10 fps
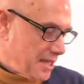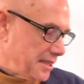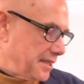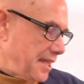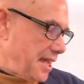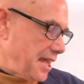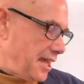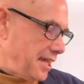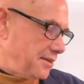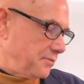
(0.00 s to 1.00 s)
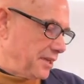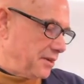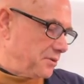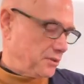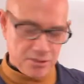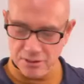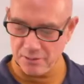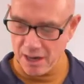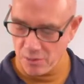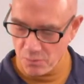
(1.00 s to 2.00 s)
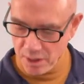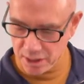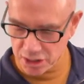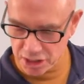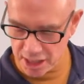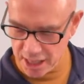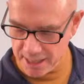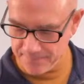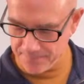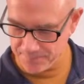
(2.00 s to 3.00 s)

Then we will do a worksheet